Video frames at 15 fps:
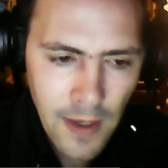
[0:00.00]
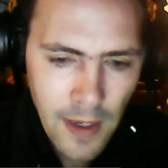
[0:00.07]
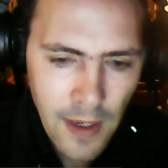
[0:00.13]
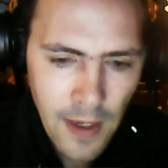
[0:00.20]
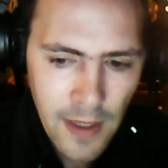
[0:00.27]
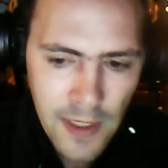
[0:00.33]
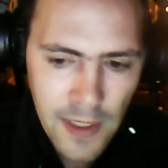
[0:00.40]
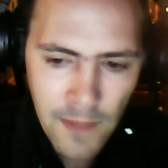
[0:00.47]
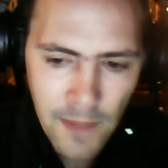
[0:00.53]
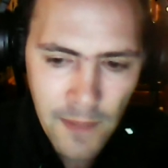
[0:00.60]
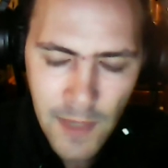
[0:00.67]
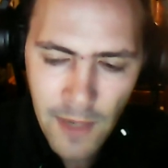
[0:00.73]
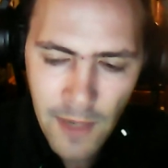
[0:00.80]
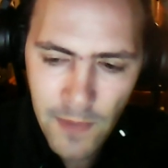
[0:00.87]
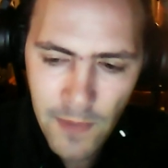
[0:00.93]
Some
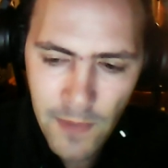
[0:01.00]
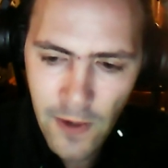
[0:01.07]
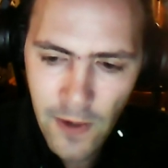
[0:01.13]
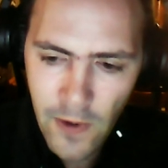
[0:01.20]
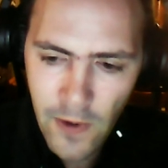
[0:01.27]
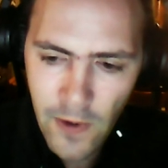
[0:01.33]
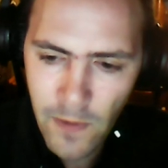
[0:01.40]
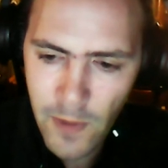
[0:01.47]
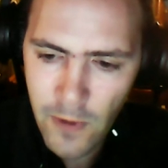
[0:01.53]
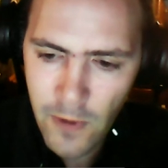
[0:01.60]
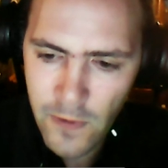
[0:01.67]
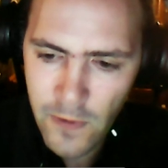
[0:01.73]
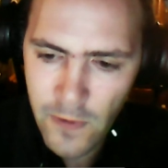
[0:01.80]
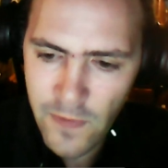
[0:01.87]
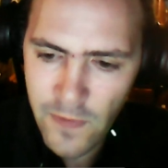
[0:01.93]
come here
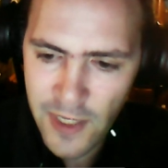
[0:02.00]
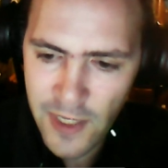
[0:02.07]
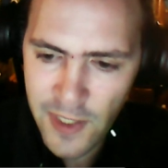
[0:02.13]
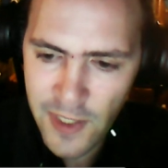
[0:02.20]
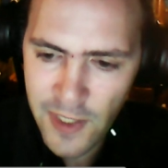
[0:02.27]
because of destiny,